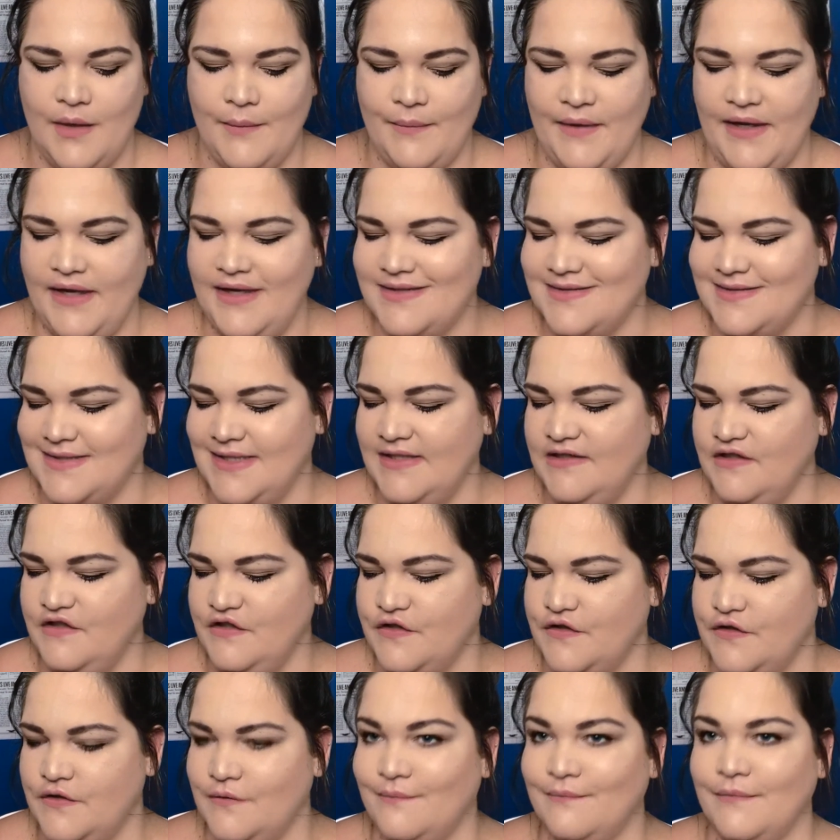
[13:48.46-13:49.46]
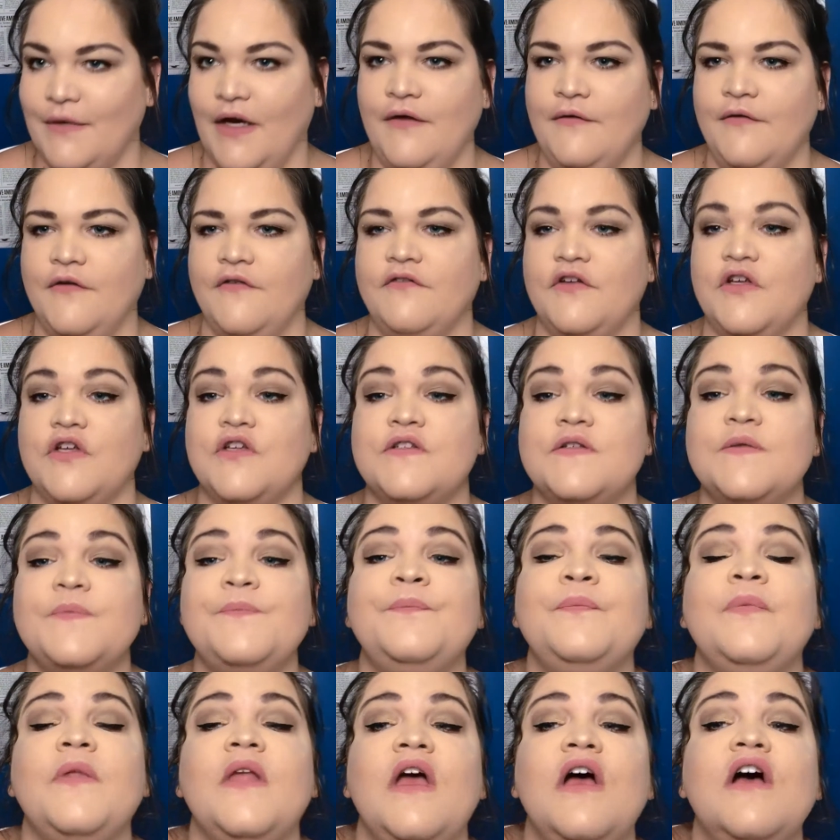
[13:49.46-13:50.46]
Pay attention to my reviews.
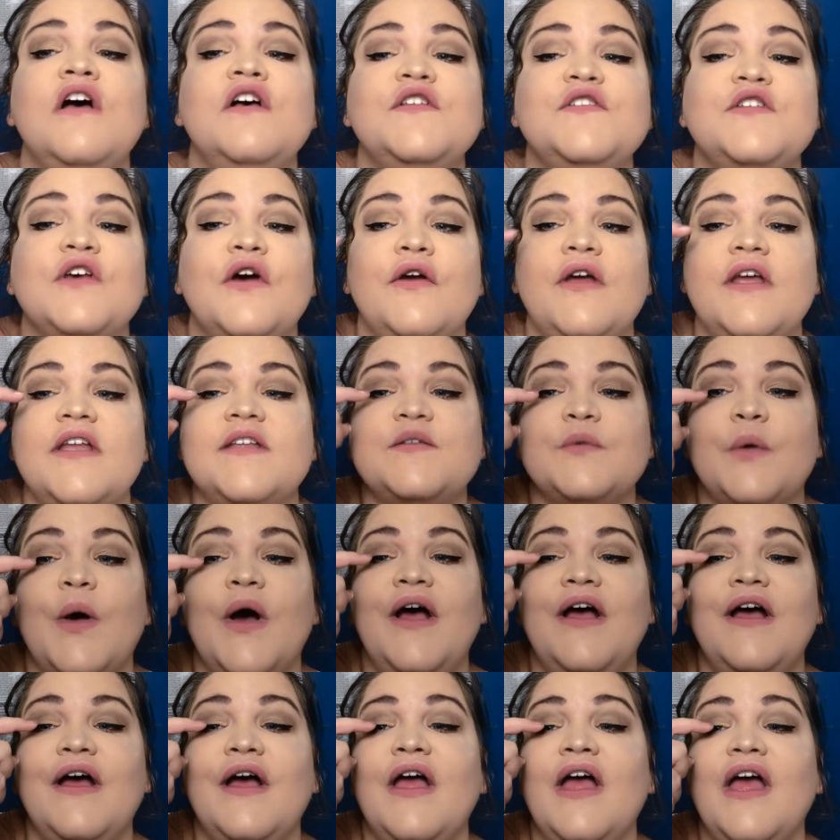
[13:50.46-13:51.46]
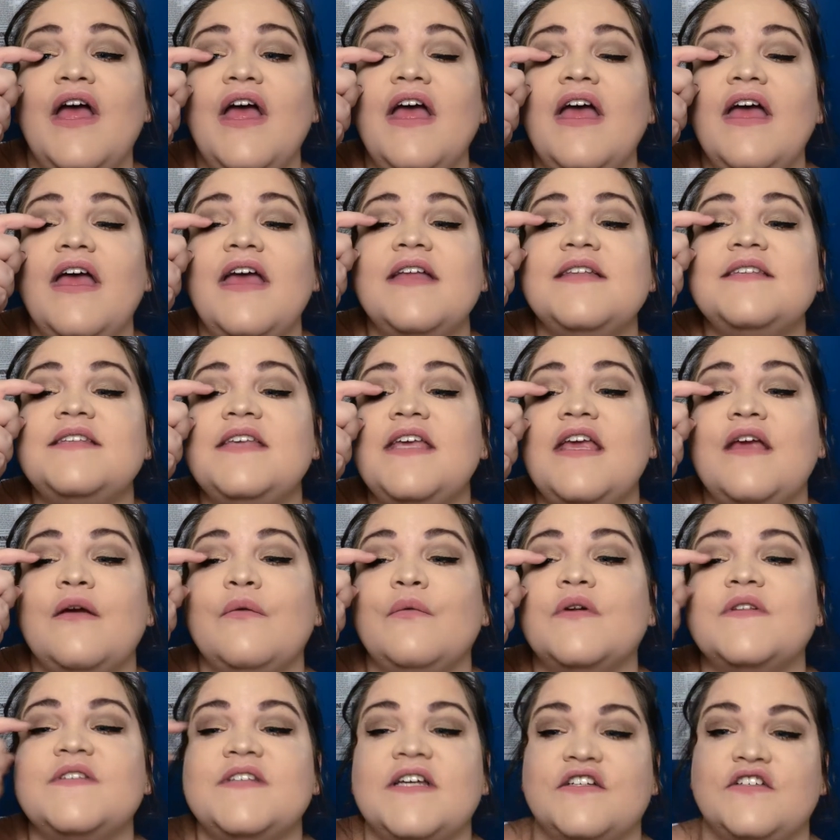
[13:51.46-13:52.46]
So it's here.
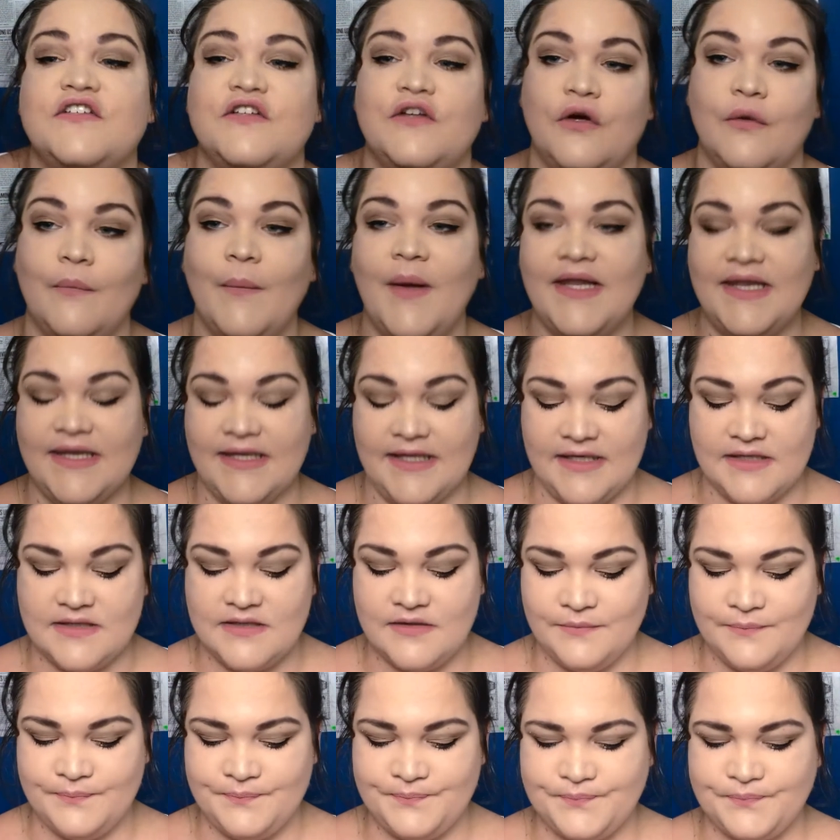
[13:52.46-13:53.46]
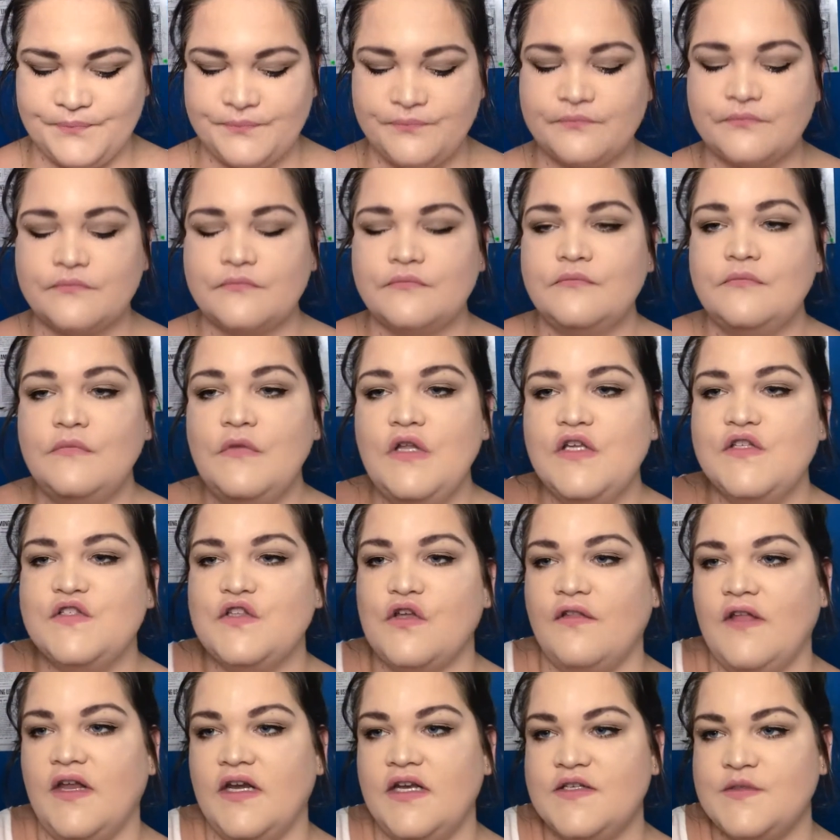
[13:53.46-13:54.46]
Well, it's actually on my lid.
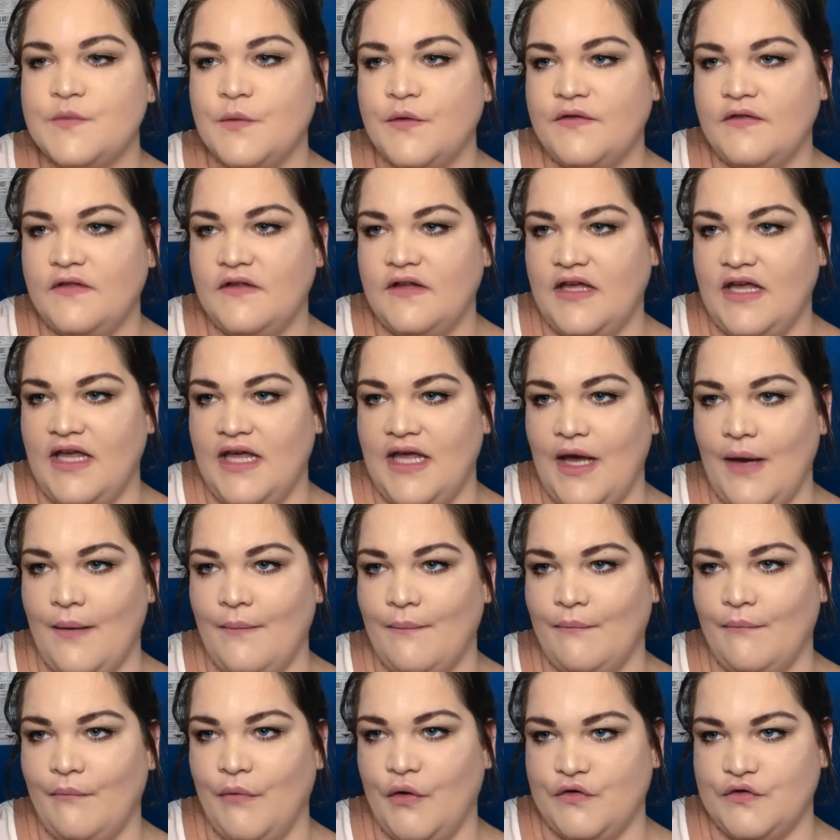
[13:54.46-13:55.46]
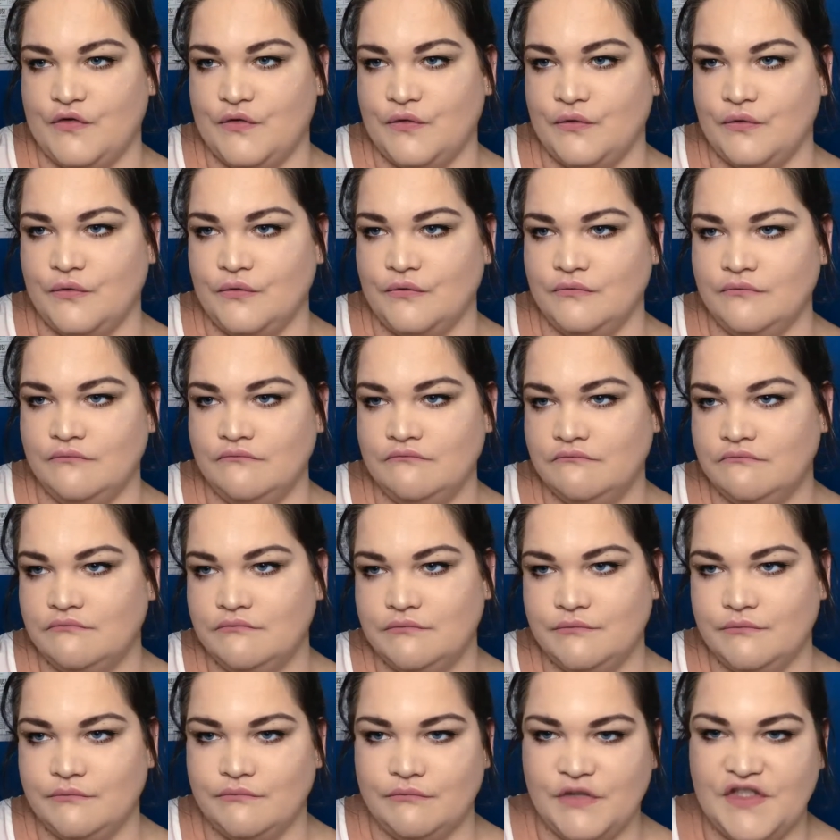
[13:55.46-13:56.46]
So that is what the bottle
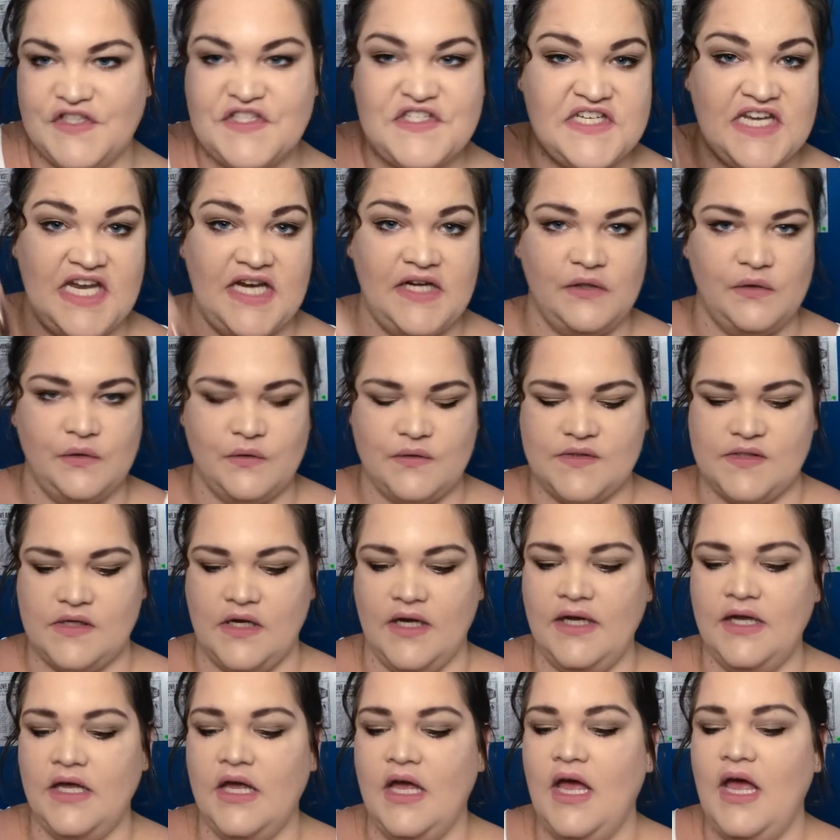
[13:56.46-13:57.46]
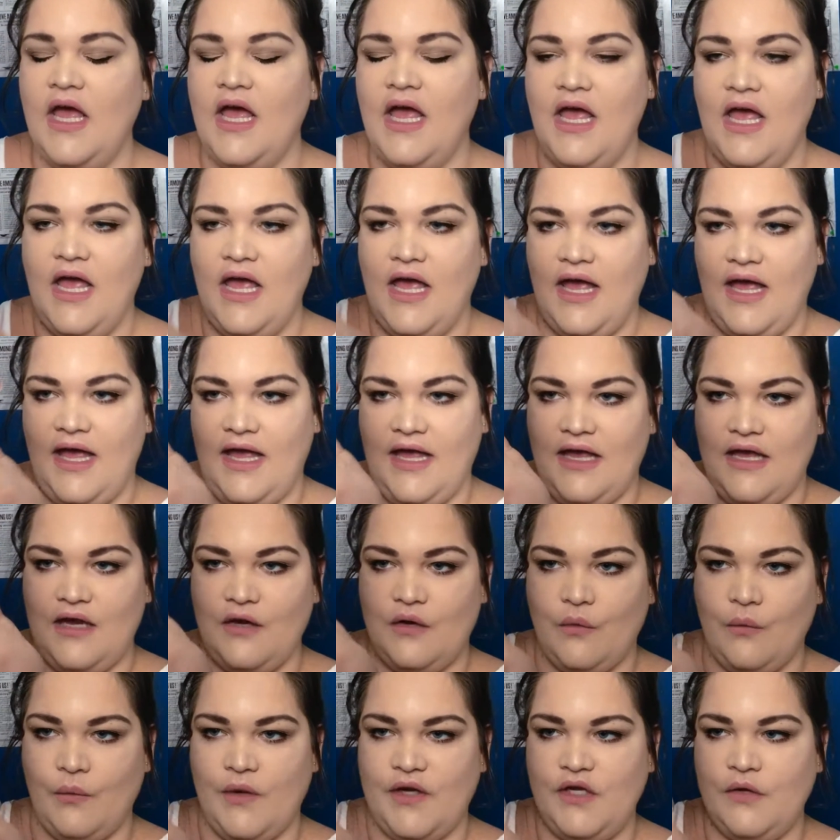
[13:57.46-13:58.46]
container looks like.
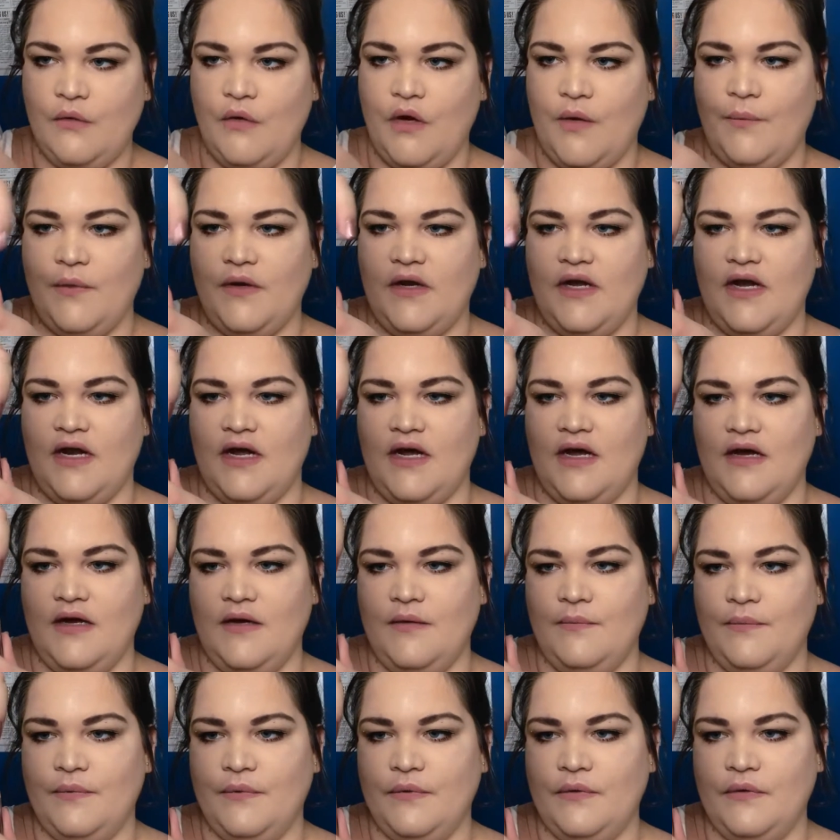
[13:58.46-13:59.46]
And when you open it up,